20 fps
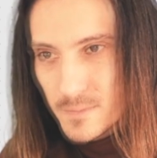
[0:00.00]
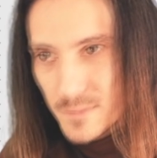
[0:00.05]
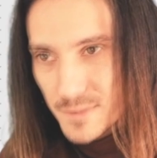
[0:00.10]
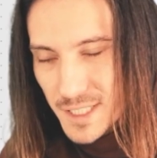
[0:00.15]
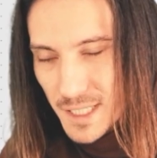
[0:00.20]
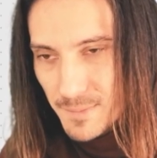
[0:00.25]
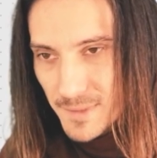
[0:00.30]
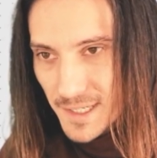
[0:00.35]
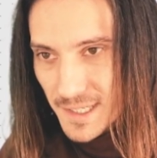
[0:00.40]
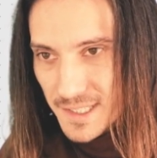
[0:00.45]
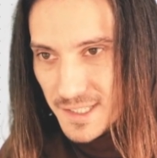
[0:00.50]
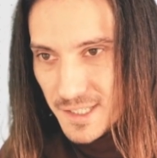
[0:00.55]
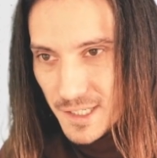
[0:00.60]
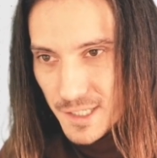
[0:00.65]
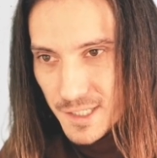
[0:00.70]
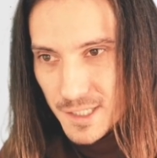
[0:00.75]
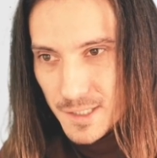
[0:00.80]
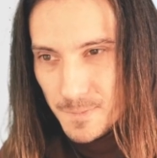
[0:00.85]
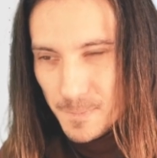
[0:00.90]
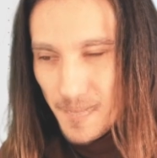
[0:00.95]
summarize
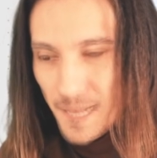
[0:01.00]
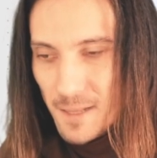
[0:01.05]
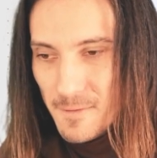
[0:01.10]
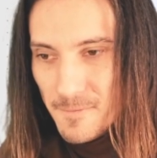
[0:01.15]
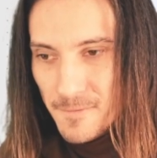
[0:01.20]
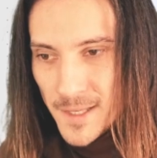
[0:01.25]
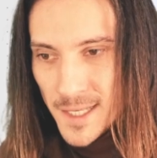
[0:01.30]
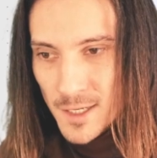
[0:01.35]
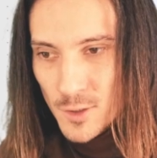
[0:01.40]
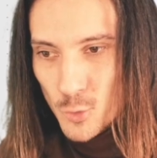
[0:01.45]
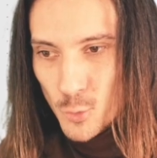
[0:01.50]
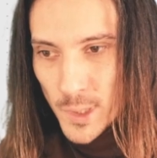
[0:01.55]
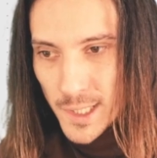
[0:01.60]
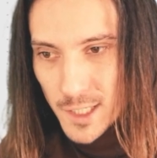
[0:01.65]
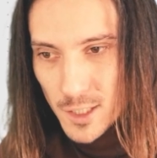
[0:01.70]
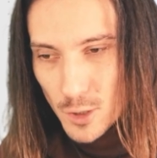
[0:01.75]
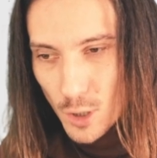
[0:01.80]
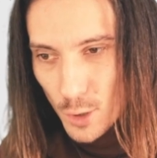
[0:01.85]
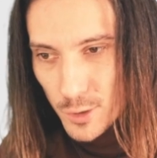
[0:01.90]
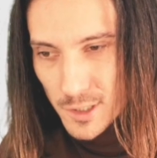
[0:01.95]
this, I think we
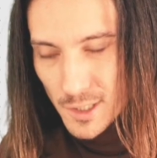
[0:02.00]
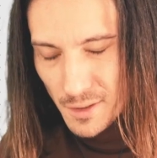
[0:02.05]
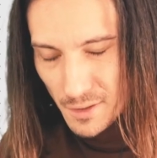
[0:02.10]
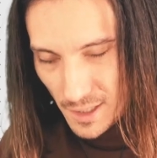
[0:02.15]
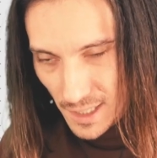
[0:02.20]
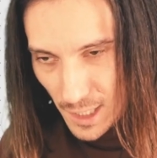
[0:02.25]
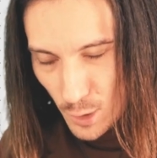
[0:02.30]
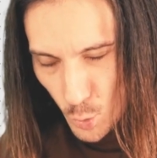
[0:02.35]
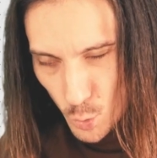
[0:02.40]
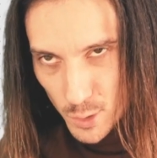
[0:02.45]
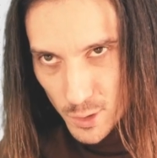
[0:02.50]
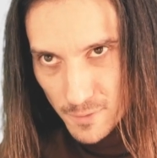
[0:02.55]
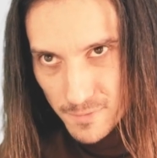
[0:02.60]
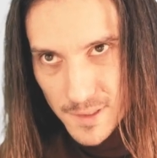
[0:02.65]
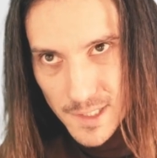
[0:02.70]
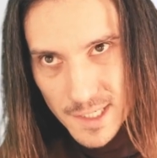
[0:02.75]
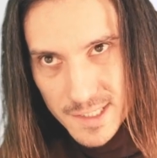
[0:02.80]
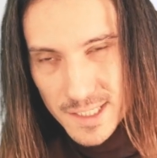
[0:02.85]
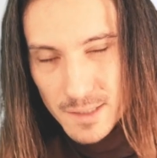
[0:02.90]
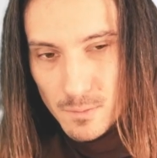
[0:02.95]
got out of the
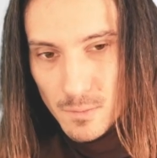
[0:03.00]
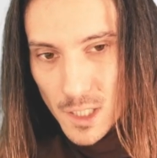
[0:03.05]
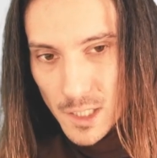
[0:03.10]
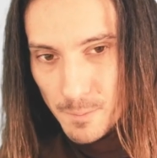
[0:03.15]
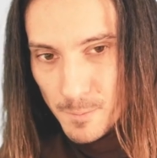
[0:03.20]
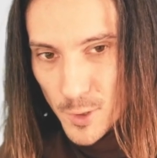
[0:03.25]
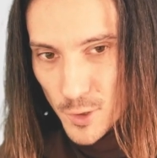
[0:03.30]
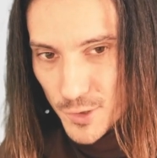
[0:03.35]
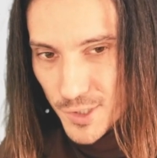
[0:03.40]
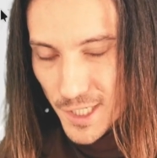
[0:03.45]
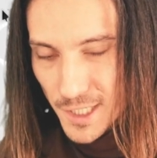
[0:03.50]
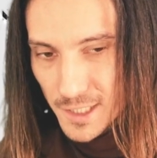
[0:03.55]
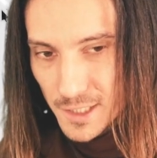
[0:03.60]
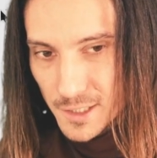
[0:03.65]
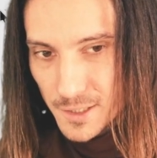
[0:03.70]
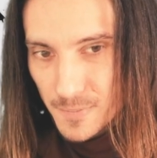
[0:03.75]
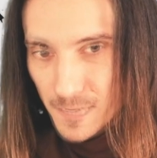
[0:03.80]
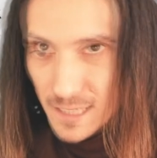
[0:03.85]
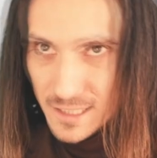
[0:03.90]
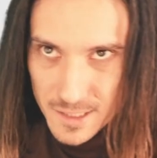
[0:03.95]
assembler
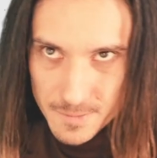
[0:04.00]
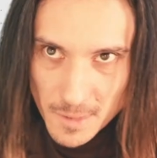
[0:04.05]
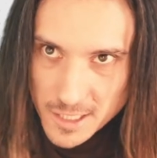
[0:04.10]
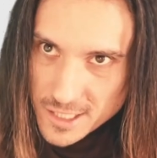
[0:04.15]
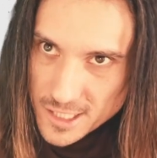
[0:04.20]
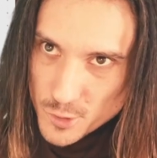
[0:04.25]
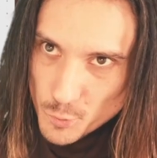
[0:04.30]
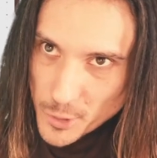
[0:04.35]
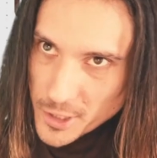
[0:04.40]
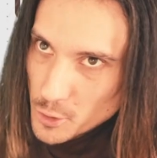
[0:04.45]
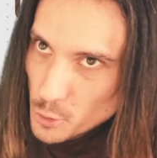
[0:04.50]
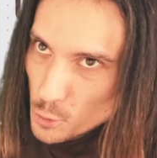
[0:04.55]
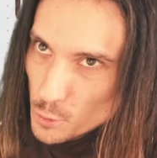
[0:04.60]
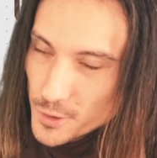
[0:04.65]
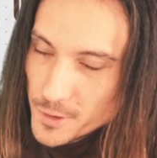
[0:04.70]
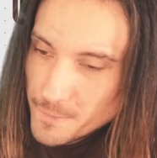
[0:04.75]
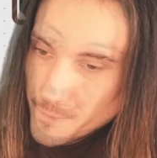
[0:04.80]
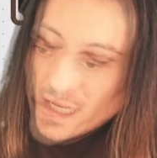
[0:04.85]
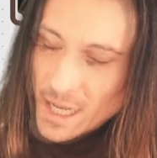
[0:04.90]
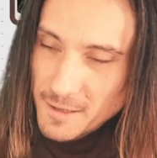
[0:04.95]
project as much as we could.
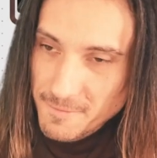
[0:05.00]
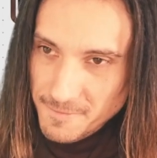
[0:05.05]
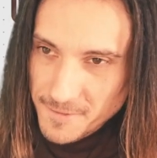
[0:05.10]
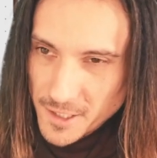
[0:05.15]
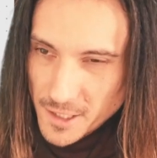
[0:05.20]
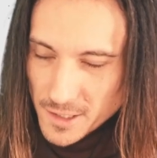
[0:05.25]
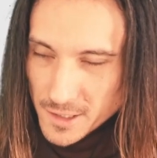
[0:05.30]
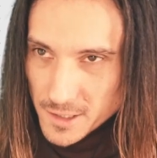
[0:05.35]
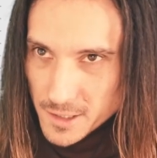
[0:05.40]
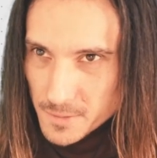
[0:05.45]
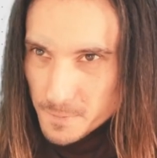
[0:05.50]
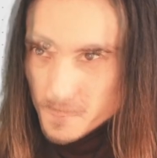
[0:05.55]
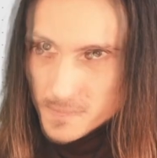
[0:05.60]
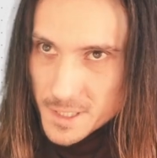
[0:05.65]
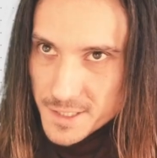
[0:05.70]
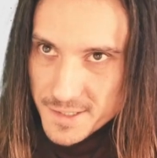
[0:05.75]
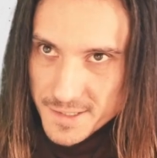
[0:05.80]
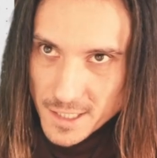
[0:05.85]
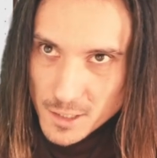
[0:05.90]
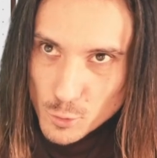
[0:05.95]
I think
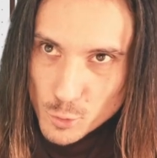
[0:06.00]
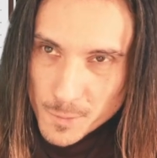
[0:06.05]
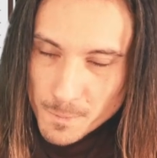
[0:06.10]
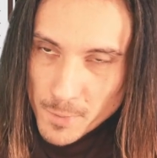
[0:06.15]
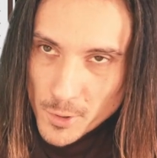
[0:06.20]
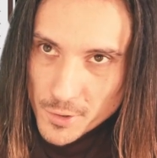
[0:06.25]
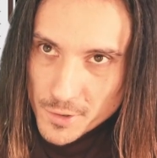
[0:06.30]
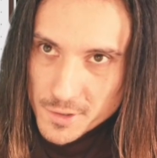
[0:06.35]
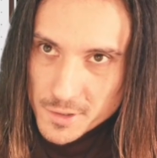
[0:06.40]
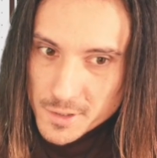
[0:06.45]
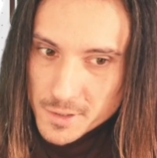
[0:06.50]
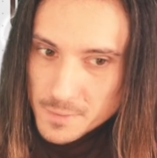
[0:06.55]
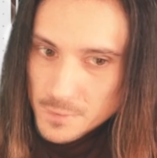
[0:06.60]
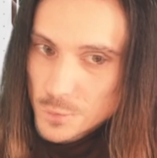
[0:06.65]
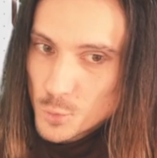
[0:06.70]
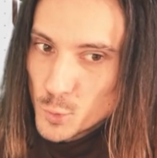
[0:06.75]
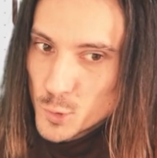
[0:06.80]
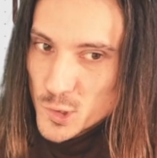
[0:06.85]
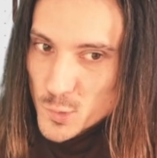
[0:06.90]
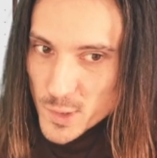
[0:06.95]
this is a good point
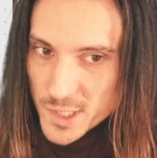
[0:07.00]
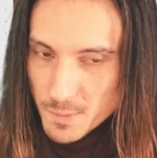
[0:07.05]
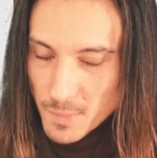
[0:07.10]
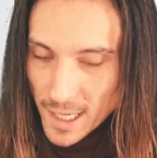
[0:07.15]
to switch